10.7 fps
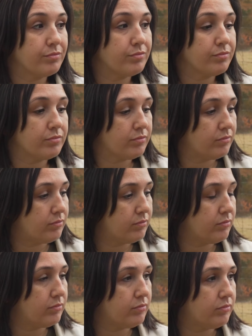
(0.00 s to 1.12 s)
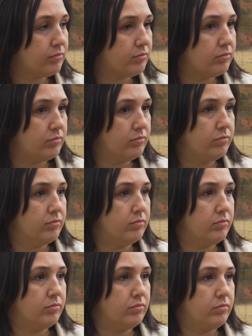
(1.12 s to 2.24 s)

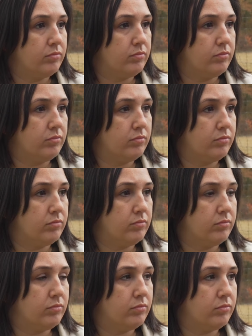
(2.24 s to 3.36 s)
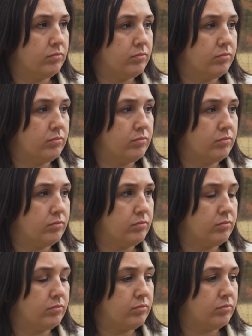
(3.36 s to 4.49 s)

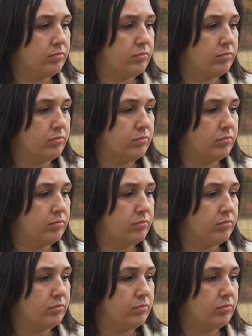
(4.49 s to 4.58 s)
The person shown says nothing.